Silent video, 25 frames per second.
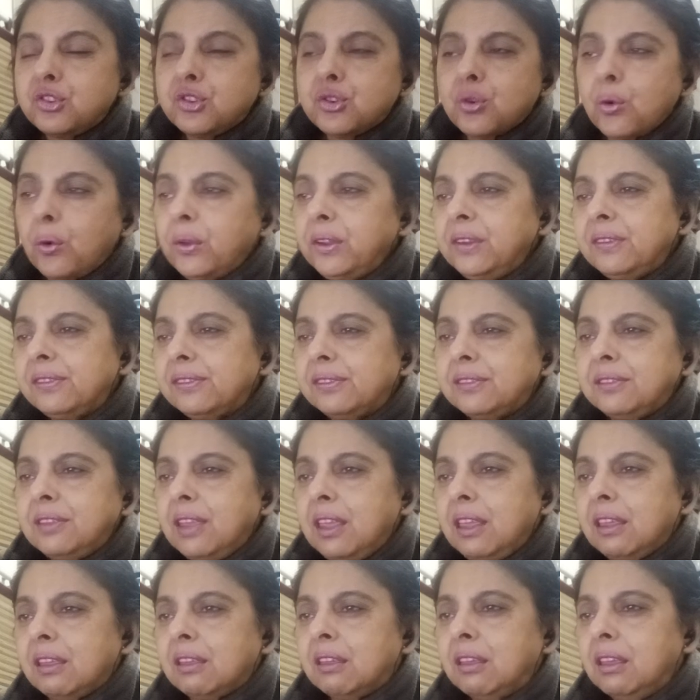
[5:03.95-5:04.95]
choice
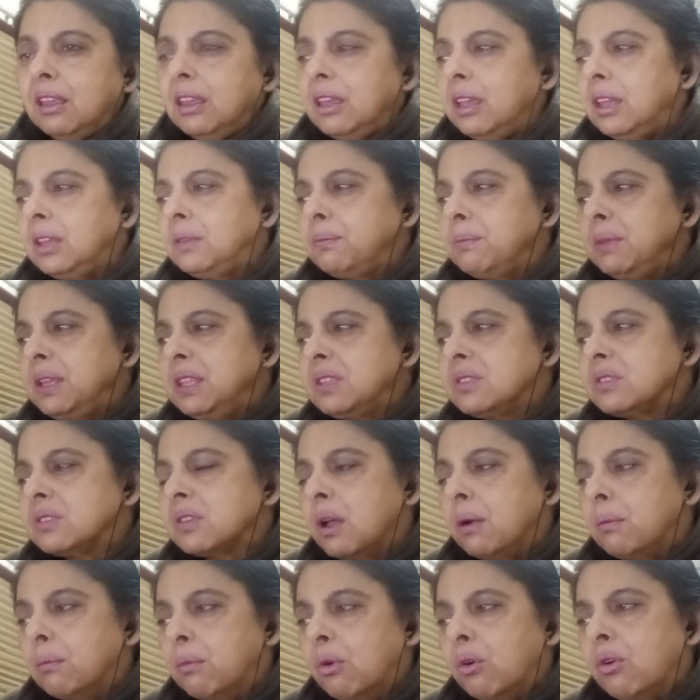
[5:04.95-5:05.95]
steak, it means
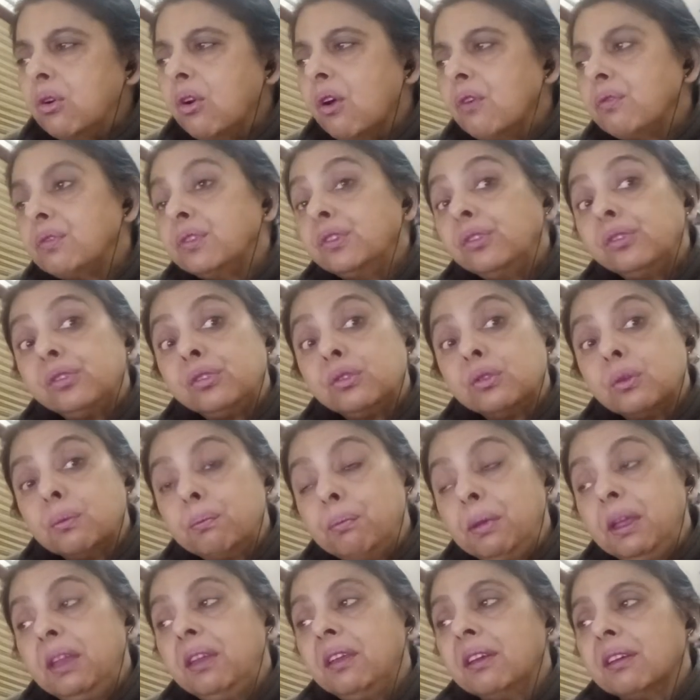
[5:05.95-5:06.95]
more often
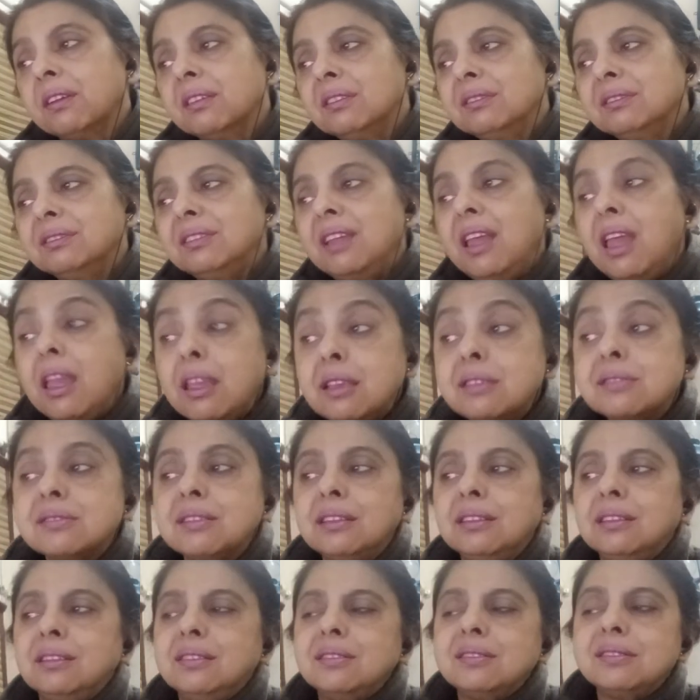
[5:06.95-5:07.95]
superior,
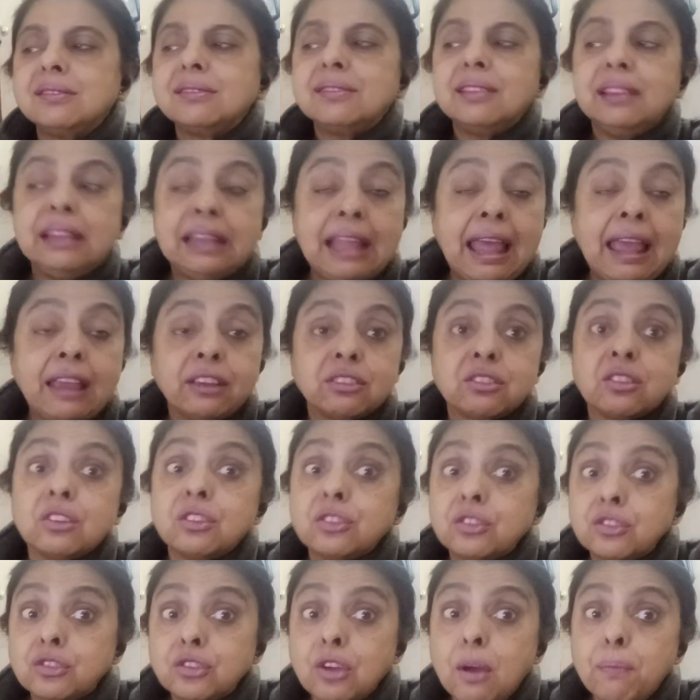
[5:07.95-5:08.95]
excellent, select,
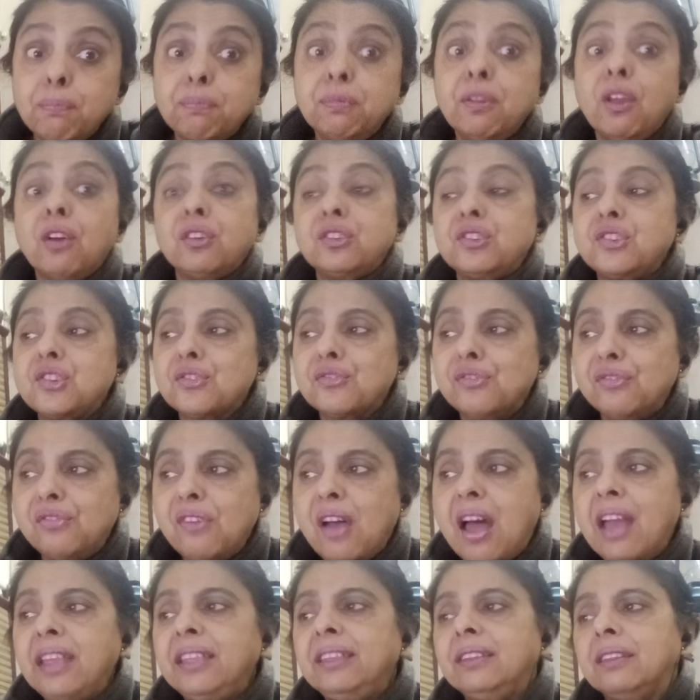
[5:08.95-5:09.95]
top notch,
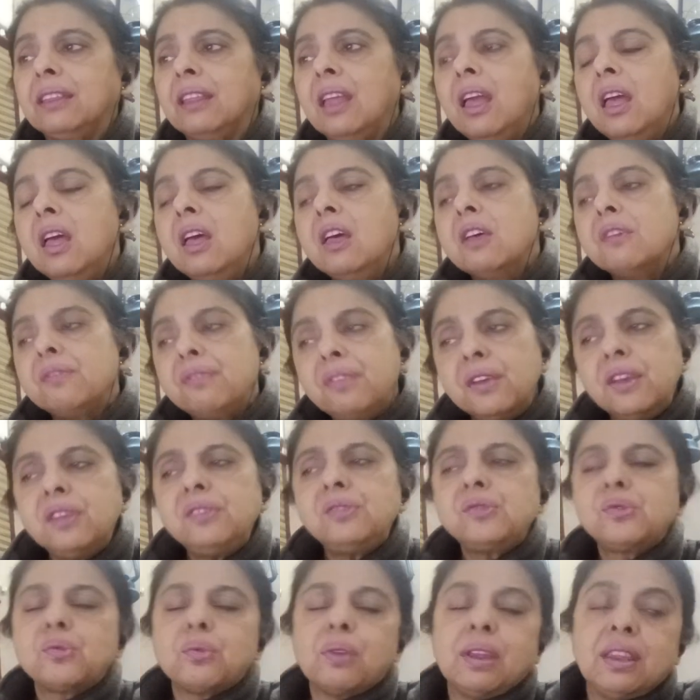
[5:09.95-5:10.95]
fine,
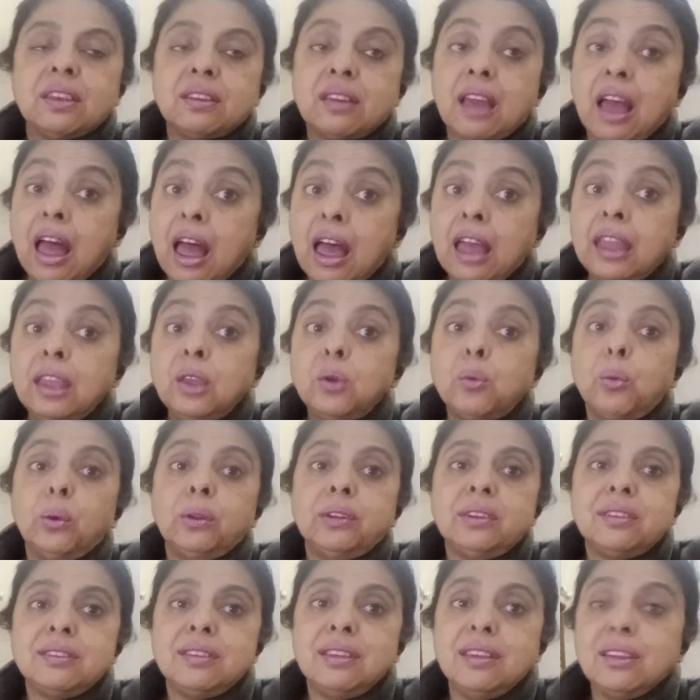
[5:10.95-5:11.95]
first rate, high
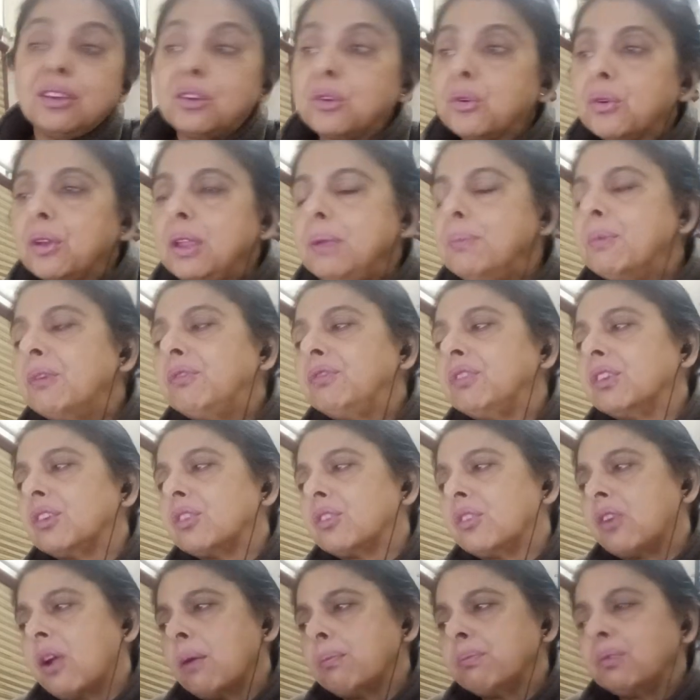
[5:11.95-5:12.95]
quality, cream of the
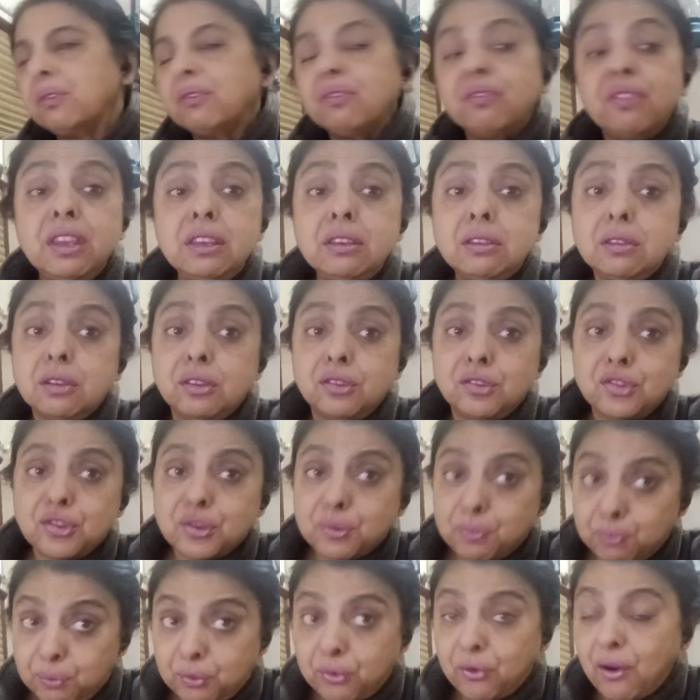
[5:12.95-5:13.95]
crop,
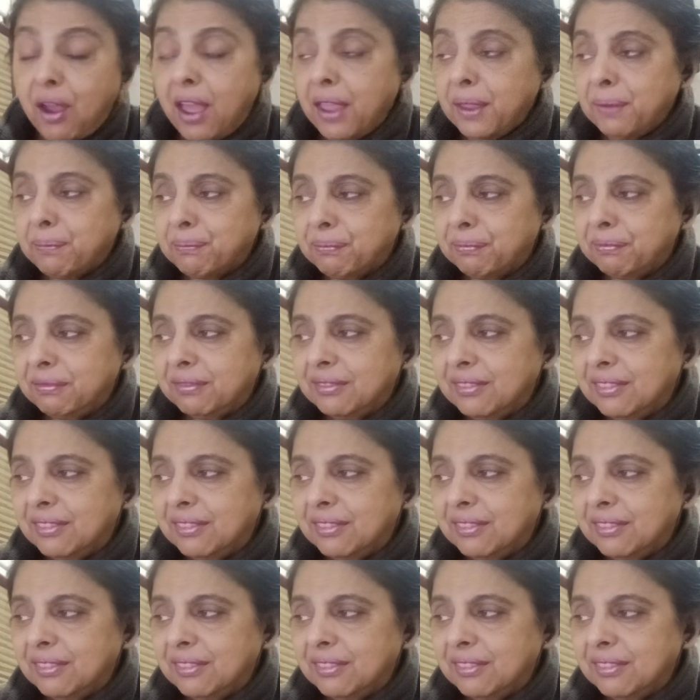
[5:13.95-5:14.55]
vintage, prime.